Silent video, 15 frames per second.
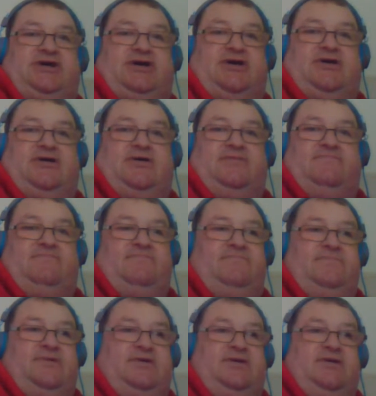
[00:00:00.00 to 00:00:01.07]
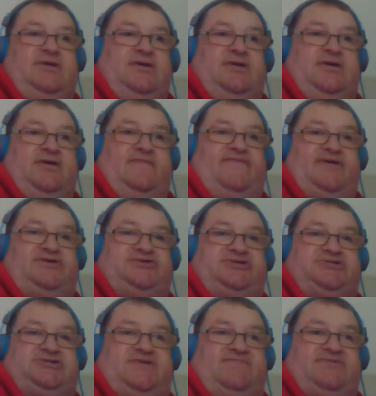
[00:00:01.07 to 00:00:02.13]
Um, I think
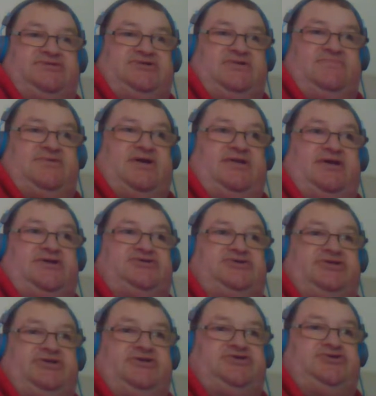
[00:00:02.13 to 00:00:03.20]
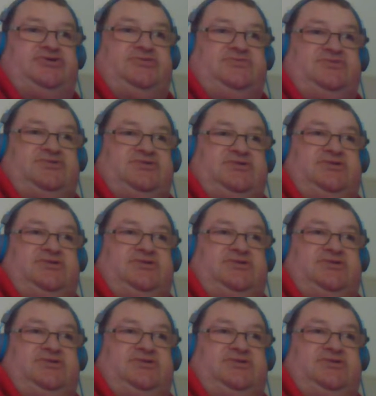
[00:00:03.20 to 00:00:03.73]
she's having some connection issues,